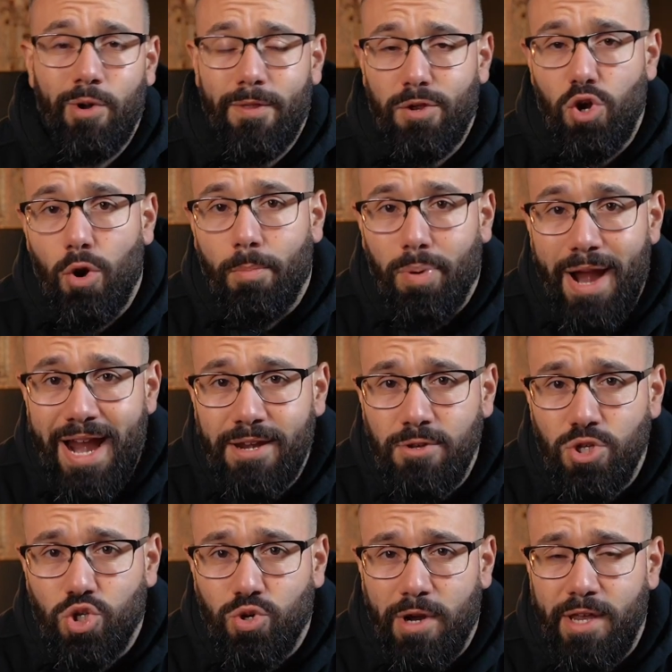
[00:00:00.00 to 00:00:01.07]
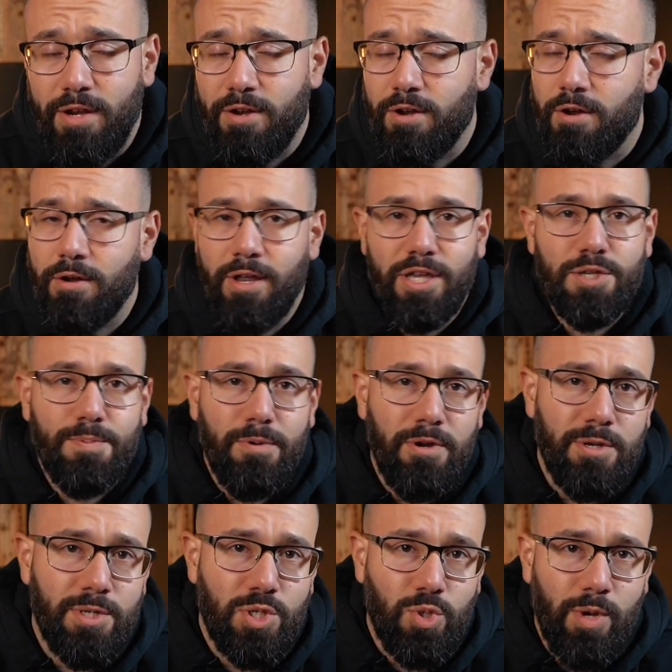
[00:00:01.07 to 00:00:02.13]
Whether you're a brand new trader,
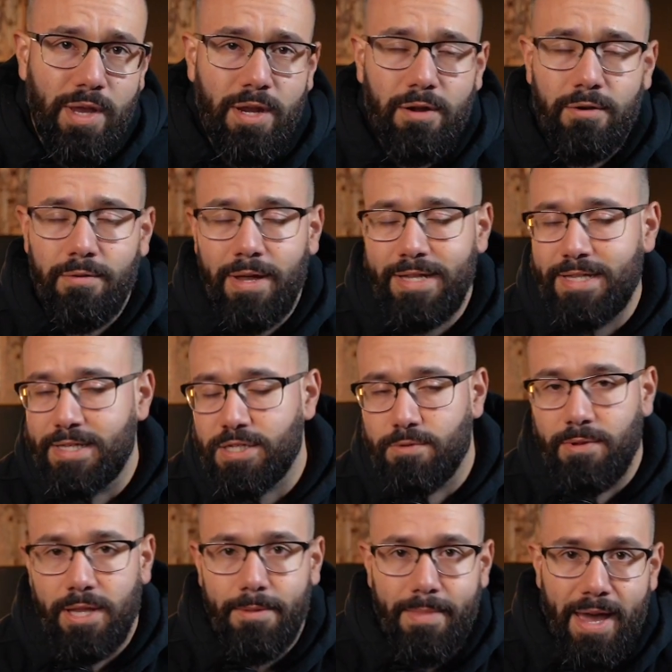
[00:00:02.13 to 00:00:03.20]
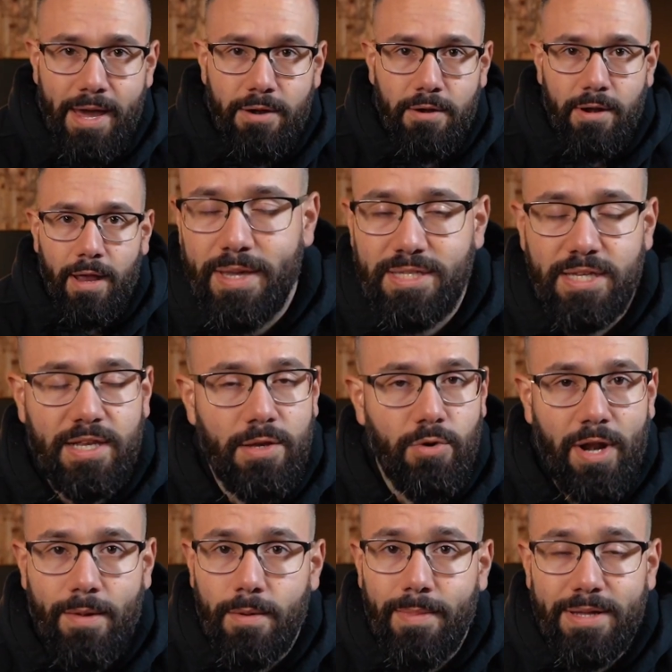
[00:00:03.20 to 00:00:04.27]
experienced trader, it doesn't really matter. Basically
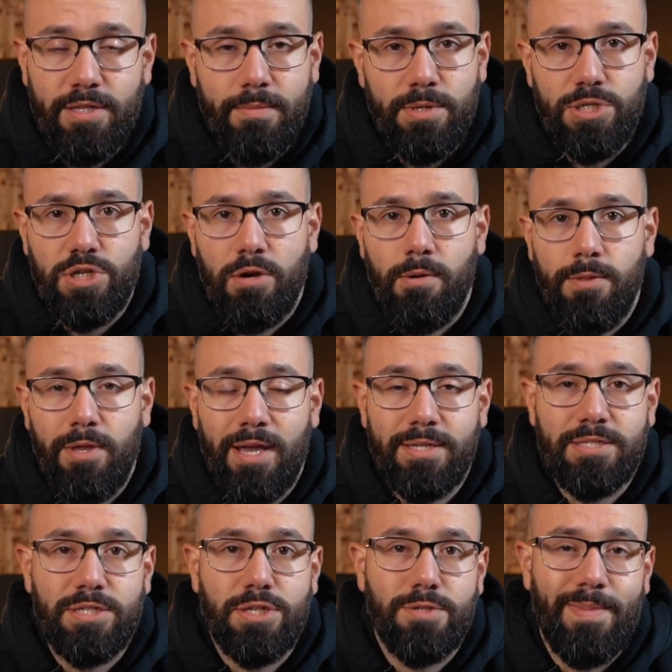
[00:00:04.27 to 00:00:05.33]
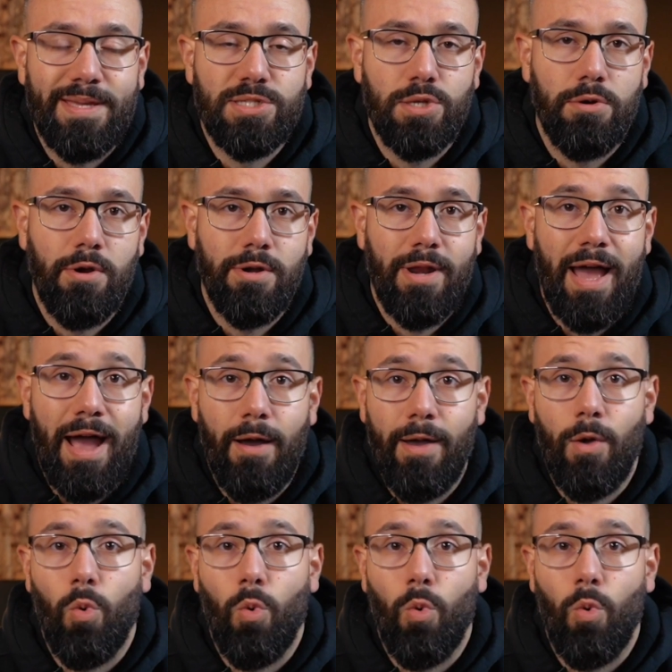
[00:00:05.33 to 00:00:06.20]
what I'm about to be sharing with you guys is just my story on how I